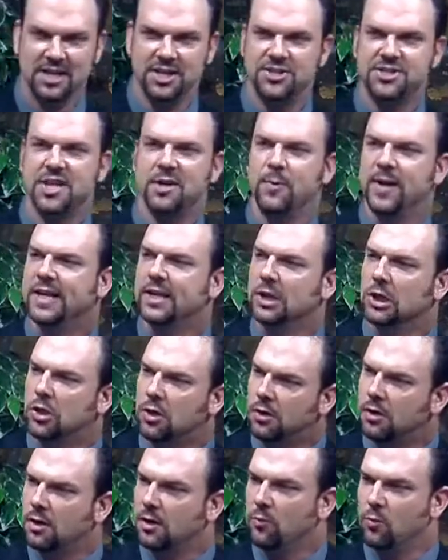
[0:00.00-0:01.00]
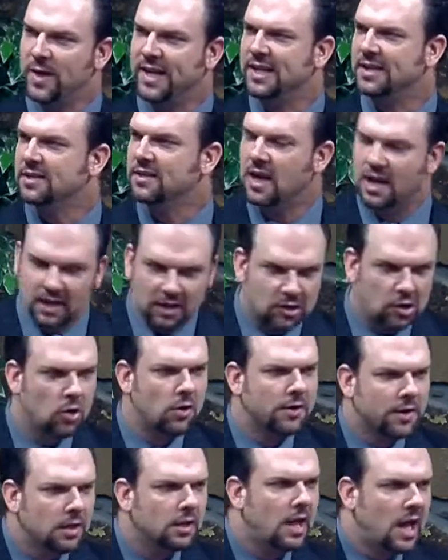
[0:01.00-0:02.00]
You see, we can learn, we can kind of
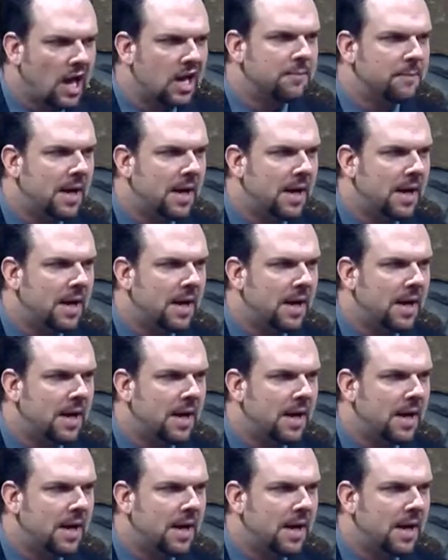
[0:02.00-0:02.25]
learn a lot